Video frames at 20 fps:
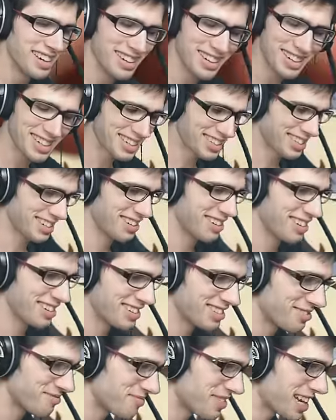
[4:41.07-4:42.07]
Oh
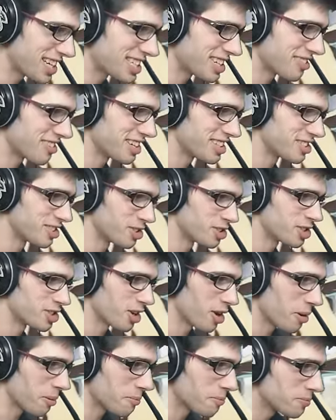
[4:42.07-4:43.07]
god, Patchy Risu,
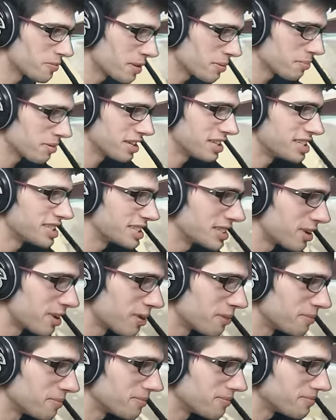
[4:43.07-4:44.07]
stop. Please
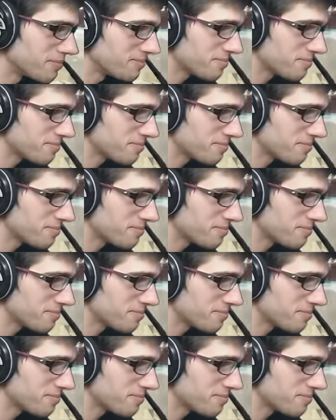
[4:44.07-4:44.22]
stop.